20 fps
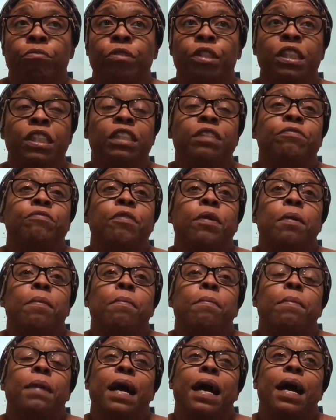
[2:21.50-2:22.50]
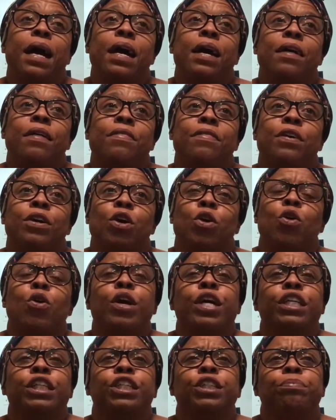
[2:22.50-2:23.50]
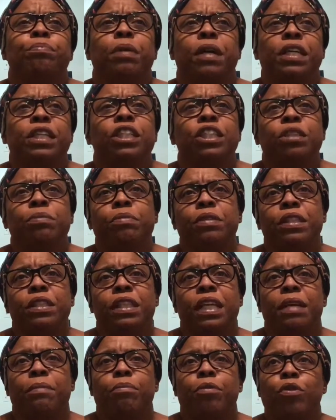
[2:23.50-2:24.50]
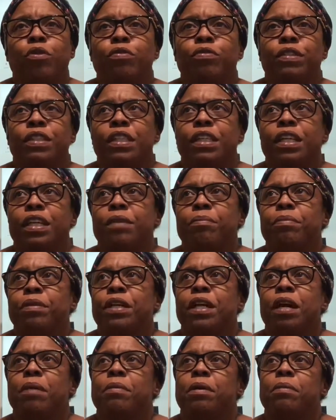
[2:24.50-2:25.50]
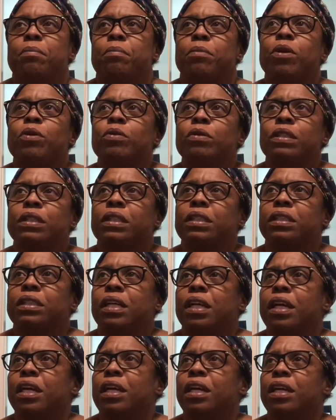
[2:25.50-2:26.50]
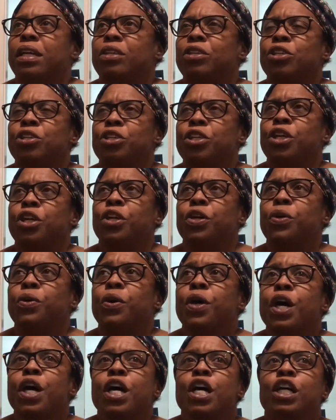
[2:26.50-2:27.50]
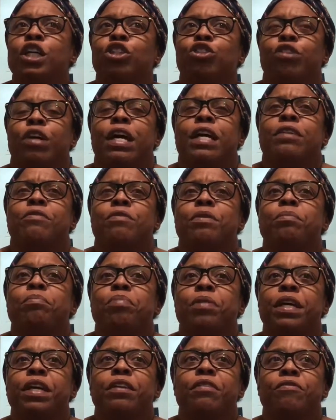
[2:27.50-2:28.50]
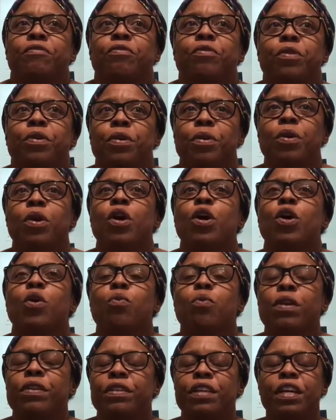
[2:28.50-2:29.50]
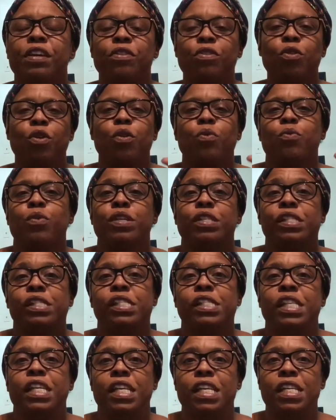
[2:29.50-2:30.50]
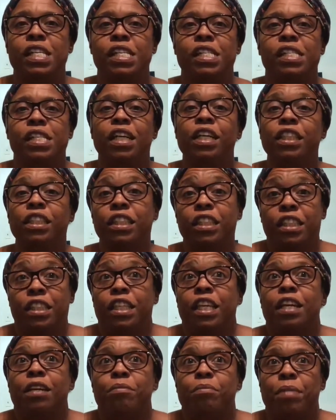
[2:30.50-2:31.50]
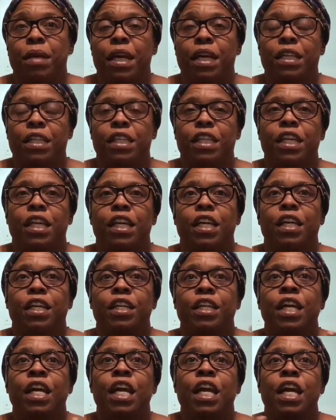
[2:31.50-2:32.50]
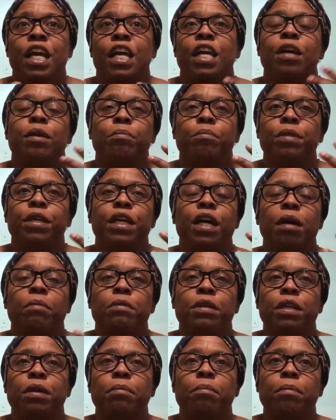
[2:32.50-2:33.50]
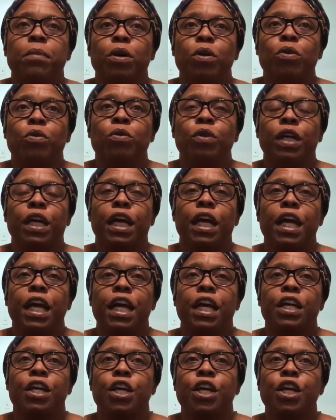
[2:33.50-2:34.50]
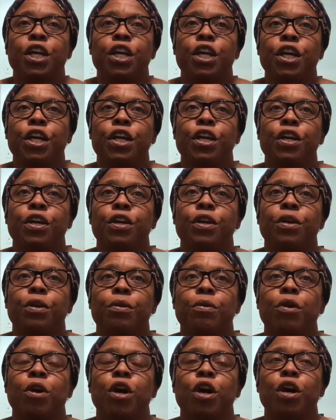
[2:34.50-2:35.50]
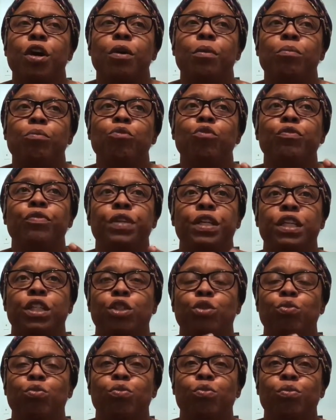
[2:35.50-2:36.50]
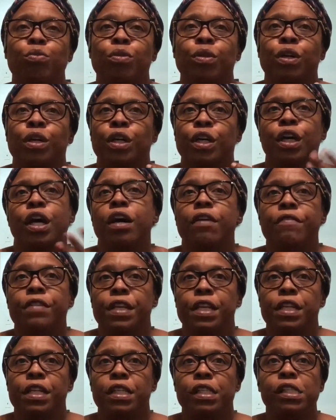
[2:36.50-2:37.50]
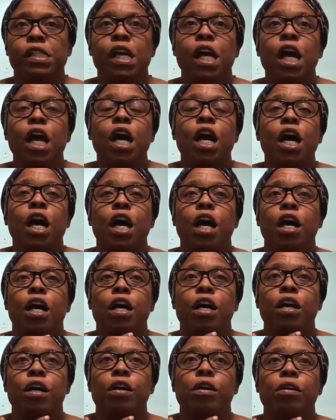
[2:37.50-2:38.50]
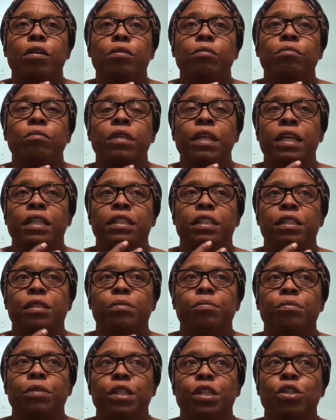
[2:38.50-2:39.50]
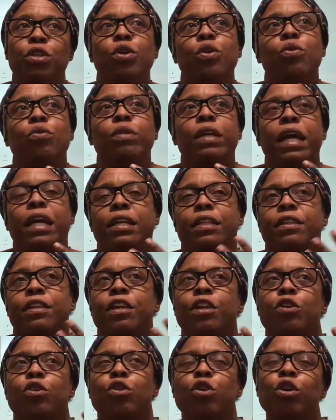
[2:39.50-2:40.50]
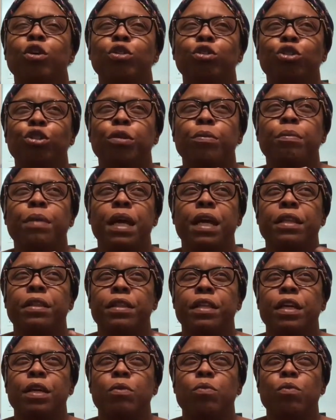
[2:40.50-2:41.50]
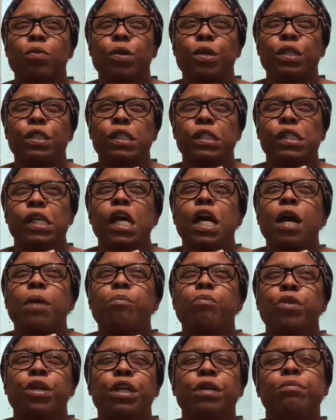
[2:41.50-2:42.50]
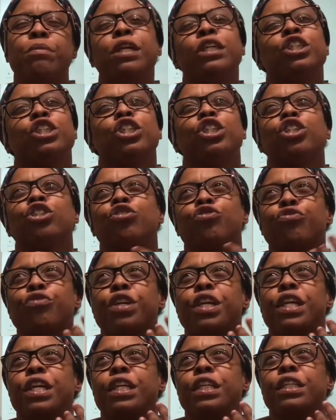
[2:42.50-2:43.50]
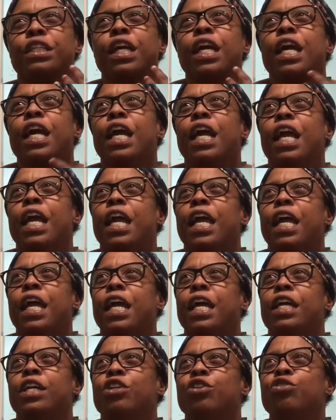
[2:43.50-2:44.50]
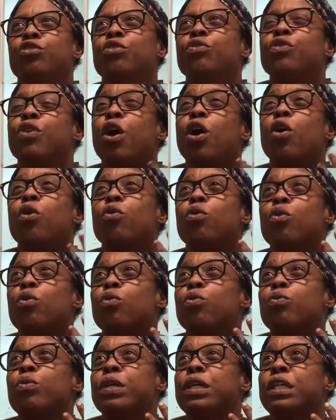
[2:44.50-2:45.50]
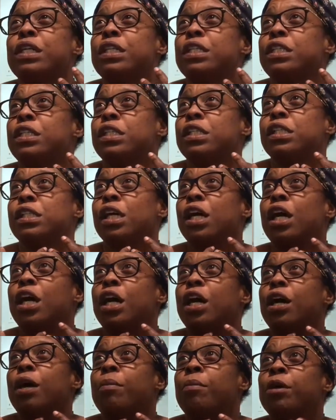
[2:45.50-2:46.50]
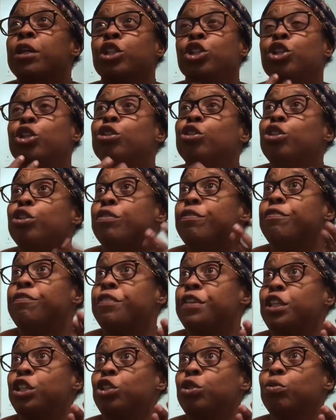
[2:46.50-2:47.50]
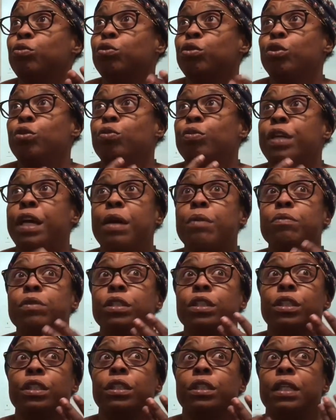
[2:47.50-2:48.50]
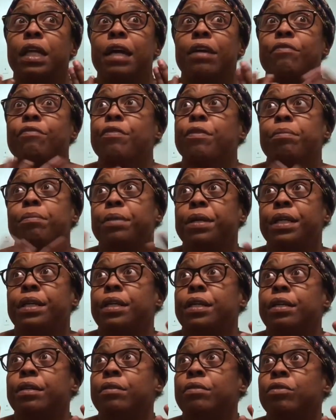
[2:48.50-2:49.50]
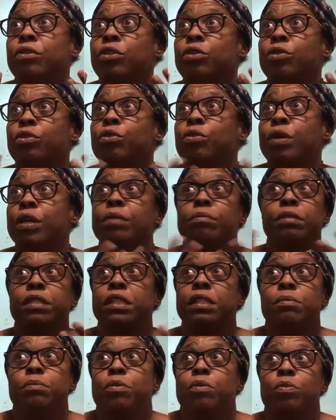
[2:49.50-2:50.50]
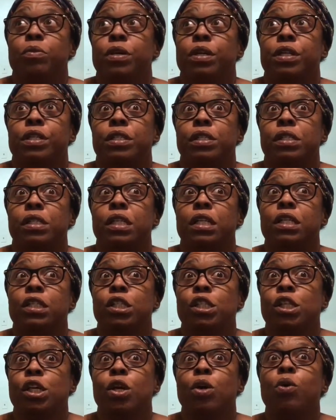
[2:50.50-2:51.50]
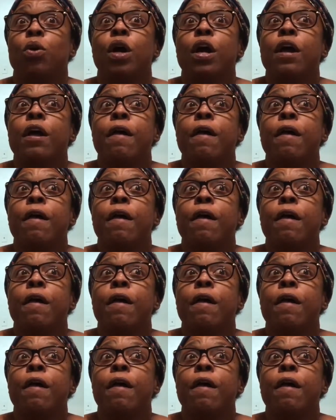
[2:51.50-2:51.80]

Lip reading: just from by the harsh punishment they both did, becoming monks and trying to repent for what they thought were a sin back then. Him becoming a monk and her moving into covenant lets me know like their culture back then was pretty much strict, and the uncle was a church official, so that was just like forbidden, him sleeping with his niece. So